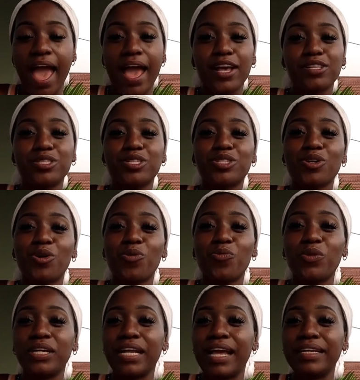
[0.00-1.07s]
And so
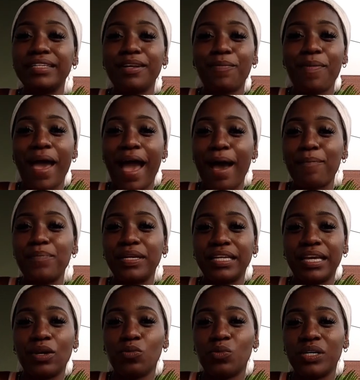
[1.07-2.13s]
what ended up
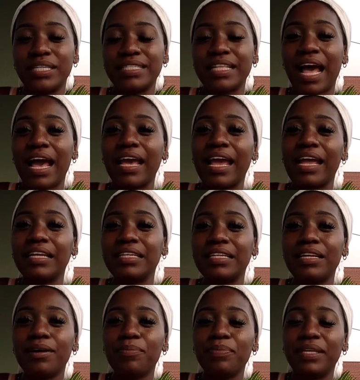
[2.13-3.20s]
happening was I
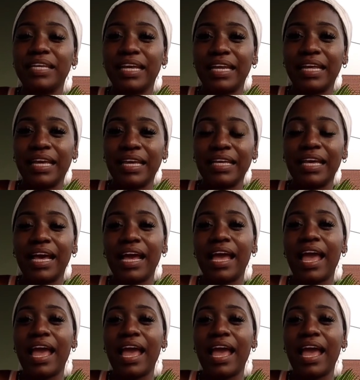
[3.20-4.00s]
ended up getting